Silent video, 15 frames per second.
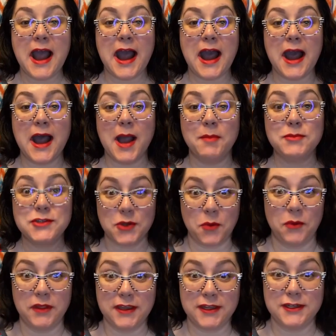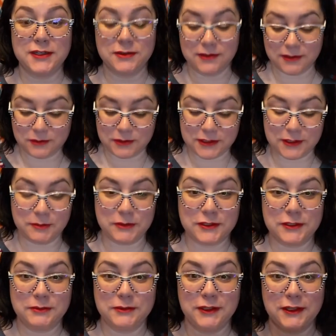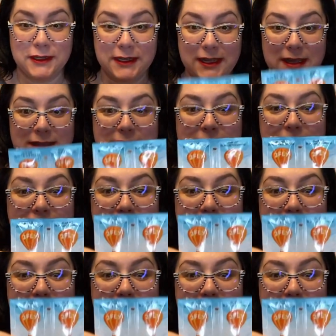Totally gonna do this one super soon. Look at it, guys. Look at it.